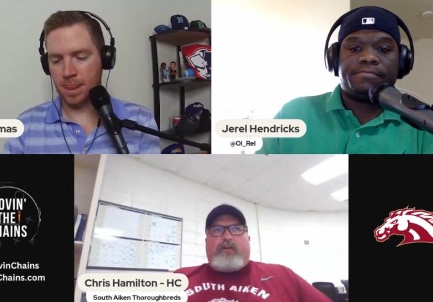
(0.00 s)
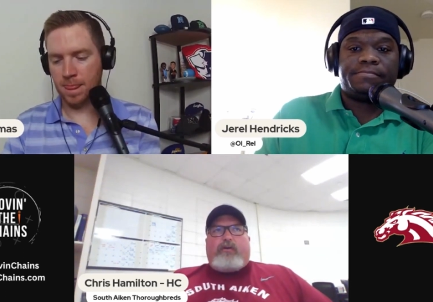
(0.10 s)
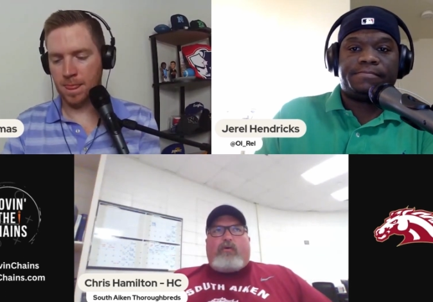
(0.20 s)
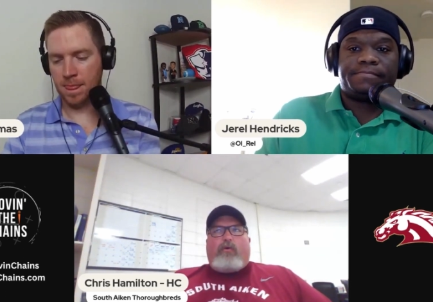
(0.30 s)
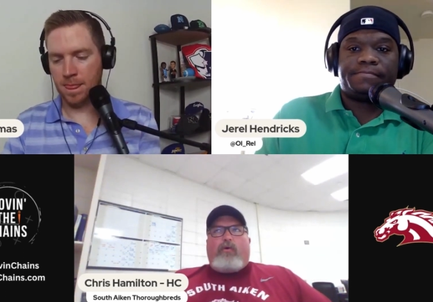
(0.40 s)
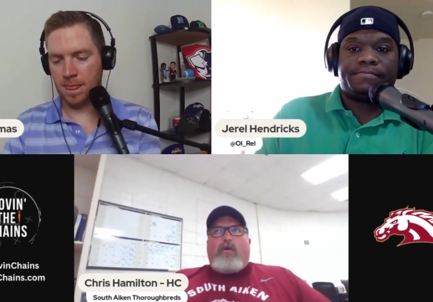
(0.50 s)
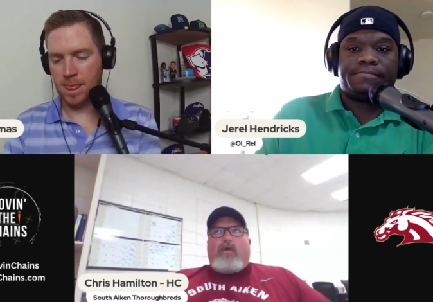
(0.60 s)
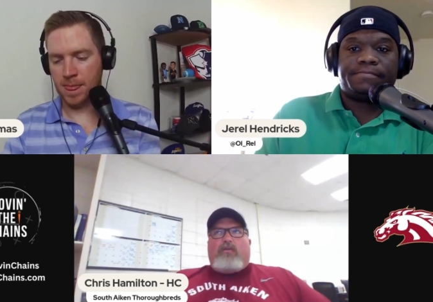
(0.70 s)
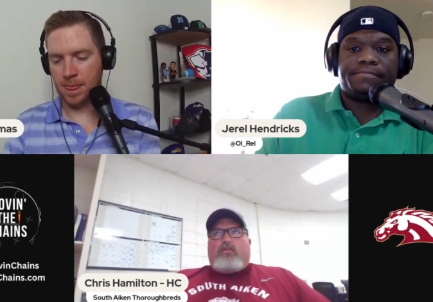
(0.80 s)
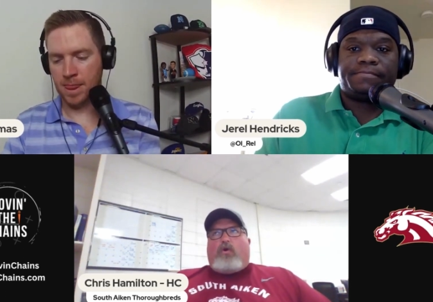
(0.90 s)
Speaker 1: year or
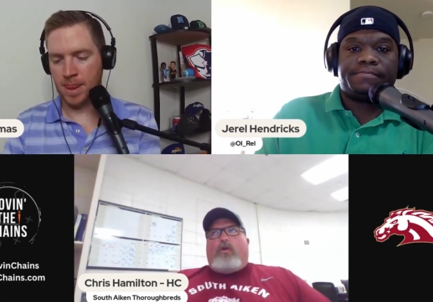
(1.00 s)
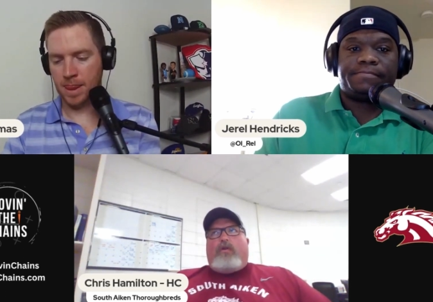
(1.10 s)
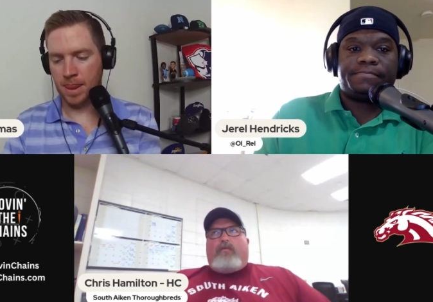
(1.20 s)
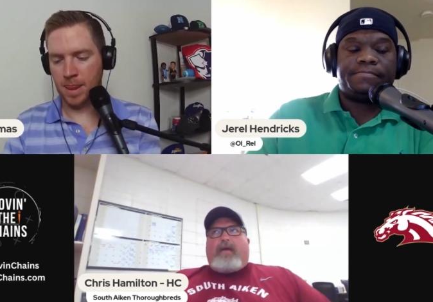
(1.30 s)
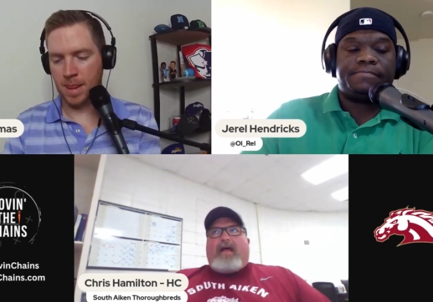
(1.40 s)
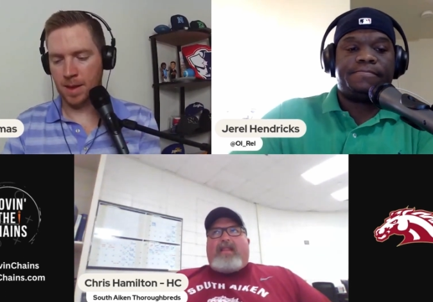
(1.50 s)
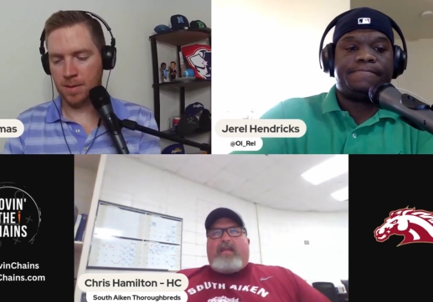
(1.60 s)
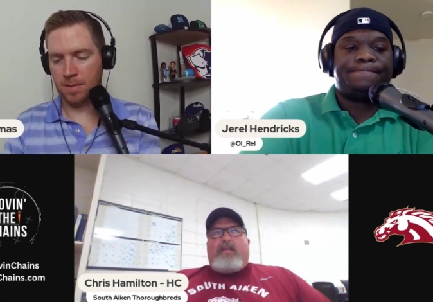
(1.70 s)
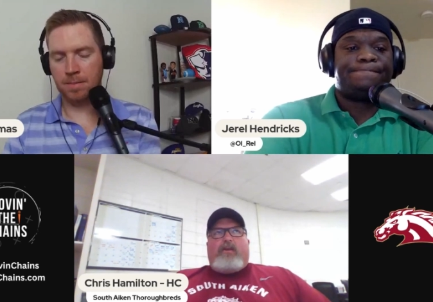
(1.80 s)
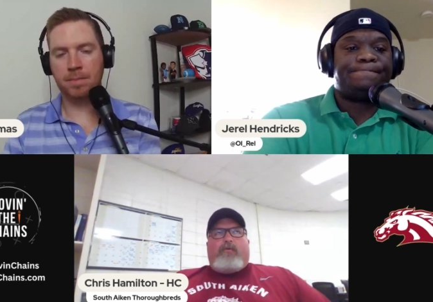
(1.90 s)
started by the end
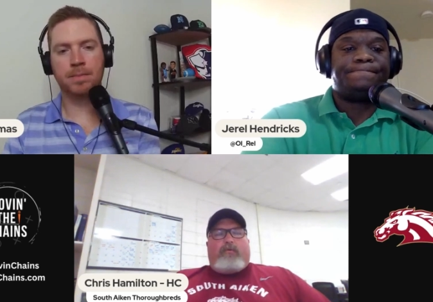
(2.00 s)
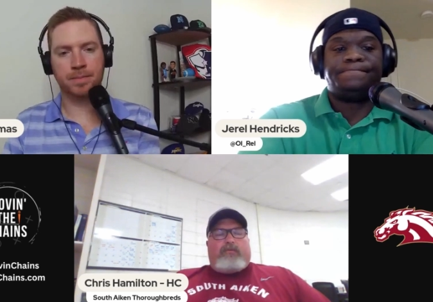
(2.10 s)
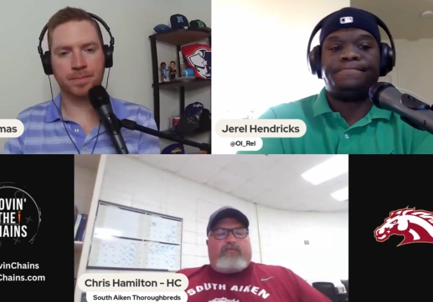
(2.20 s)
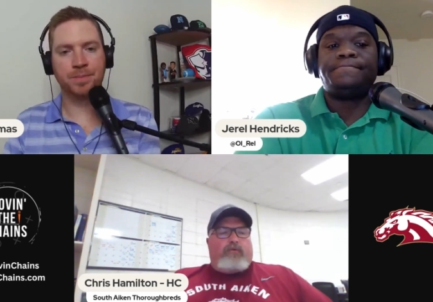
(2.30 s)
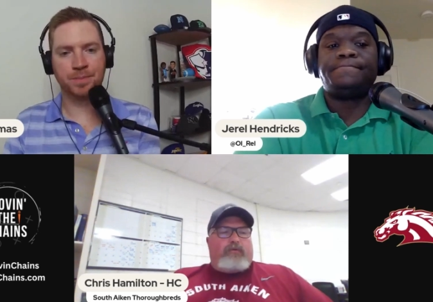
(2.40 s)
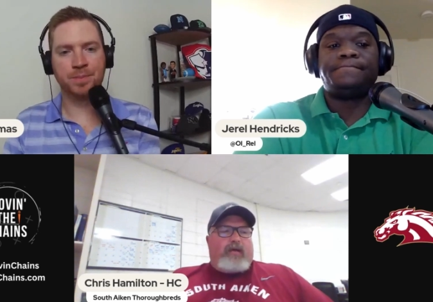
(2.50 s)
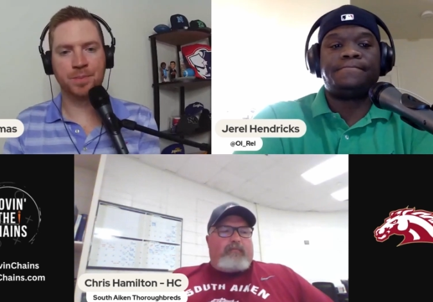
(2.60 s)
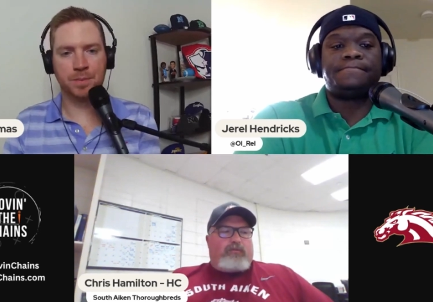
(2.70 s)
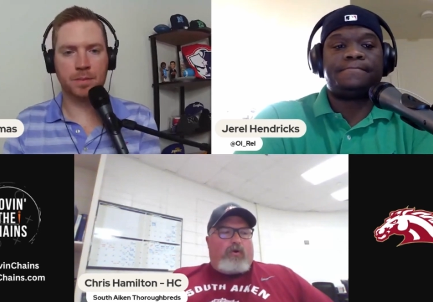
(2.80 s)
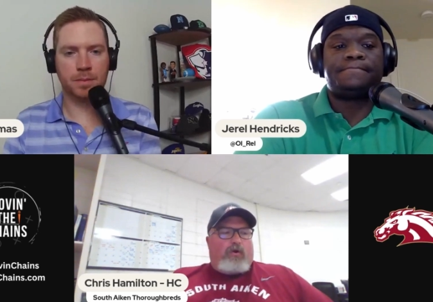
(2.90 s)
of the year was a full-time
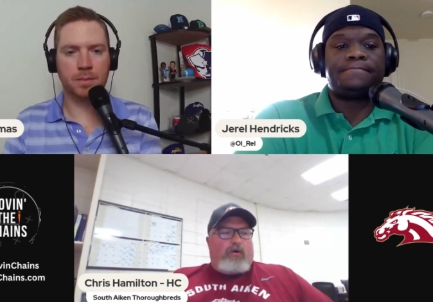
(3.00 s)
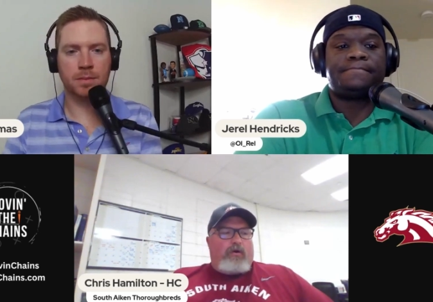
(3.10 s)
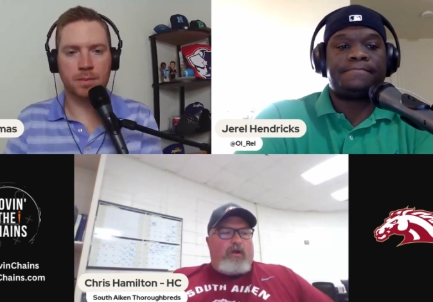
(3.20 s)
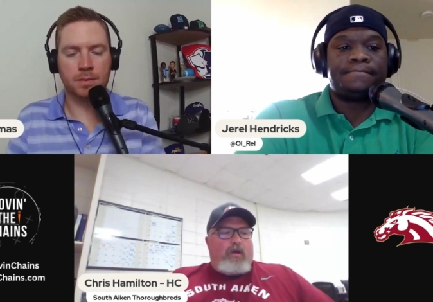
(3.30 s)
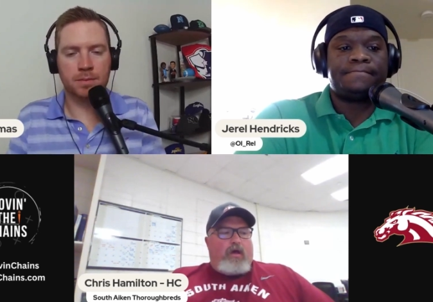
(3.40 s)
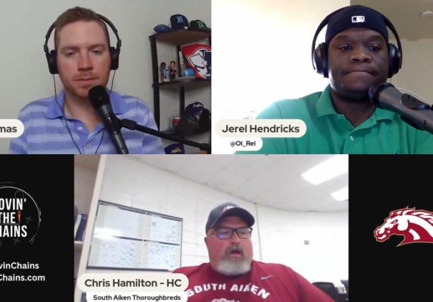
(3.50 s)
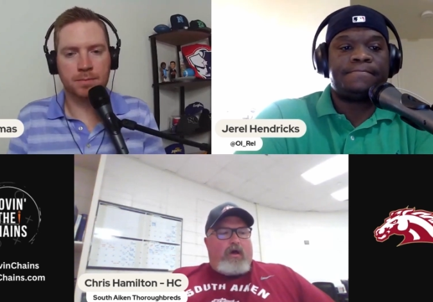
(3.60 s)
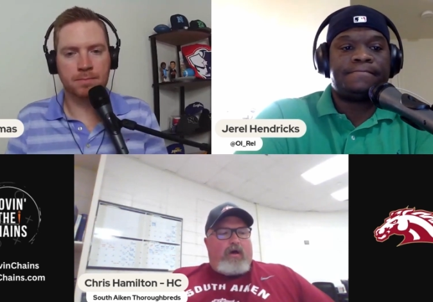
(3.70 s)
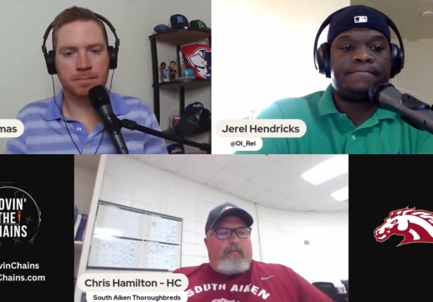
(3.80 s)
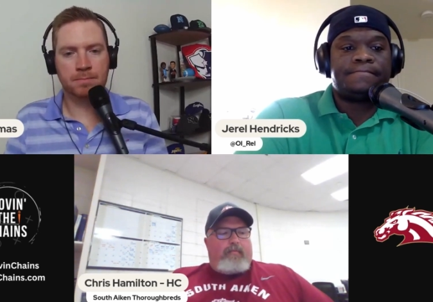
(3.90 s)
starter,
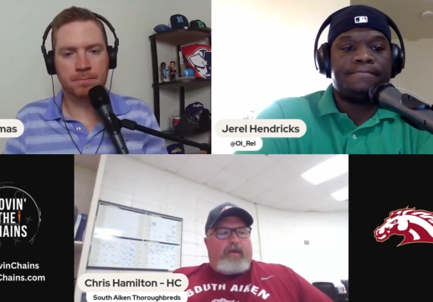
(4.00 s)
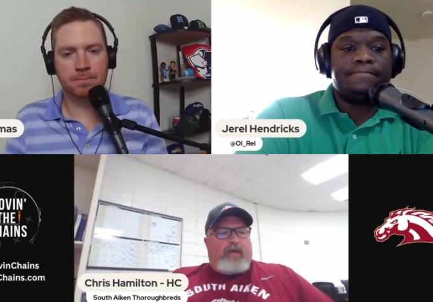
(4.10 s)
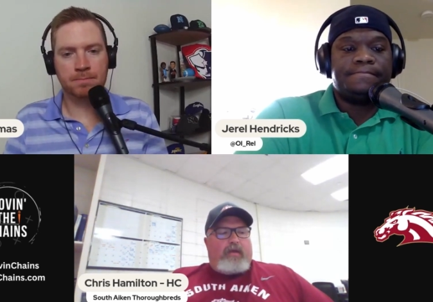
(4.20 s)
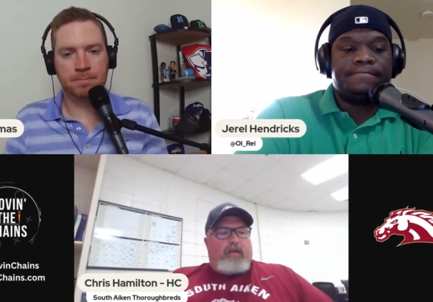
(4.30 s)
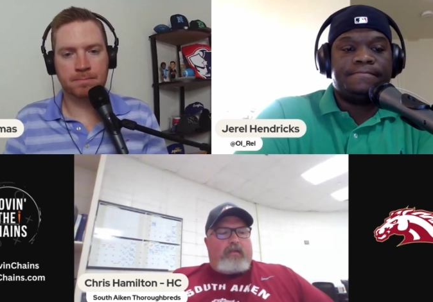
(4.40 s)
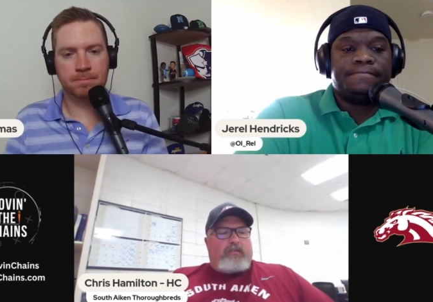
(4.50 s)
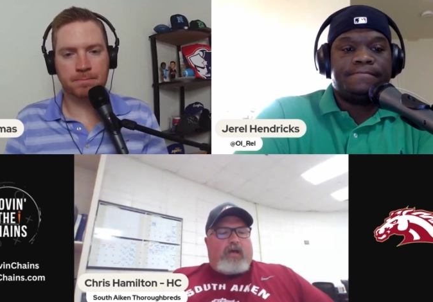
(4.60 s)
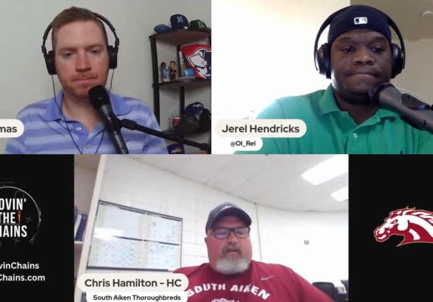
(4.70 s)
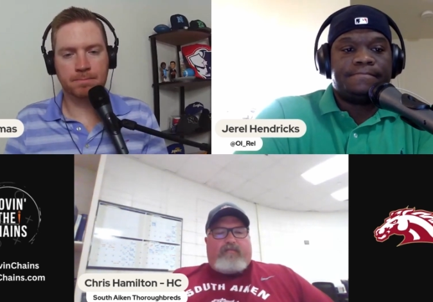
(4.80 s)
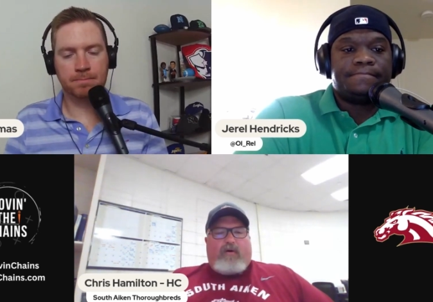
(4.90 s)
um, and
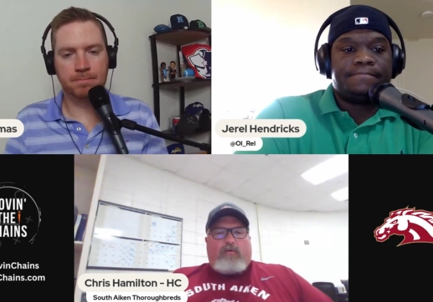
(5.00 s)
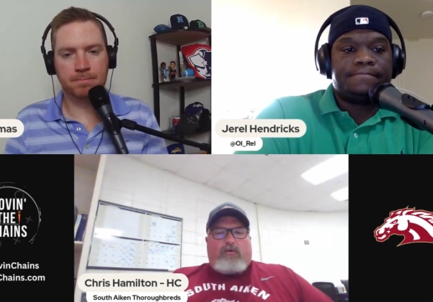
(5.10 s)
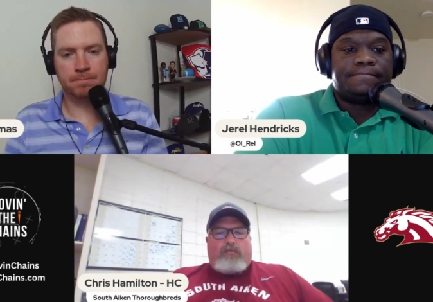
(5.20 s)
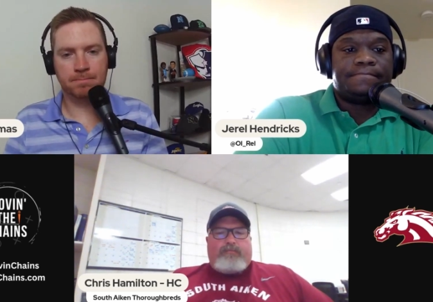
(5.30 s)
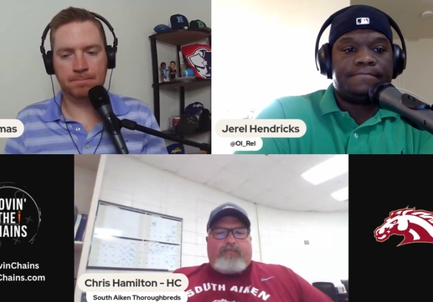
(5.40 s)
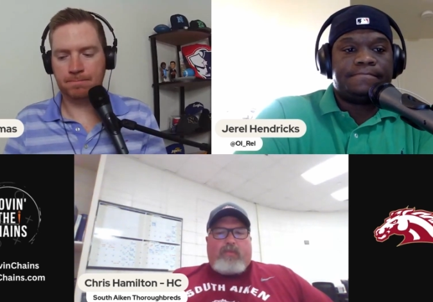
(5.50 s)
John Fogle,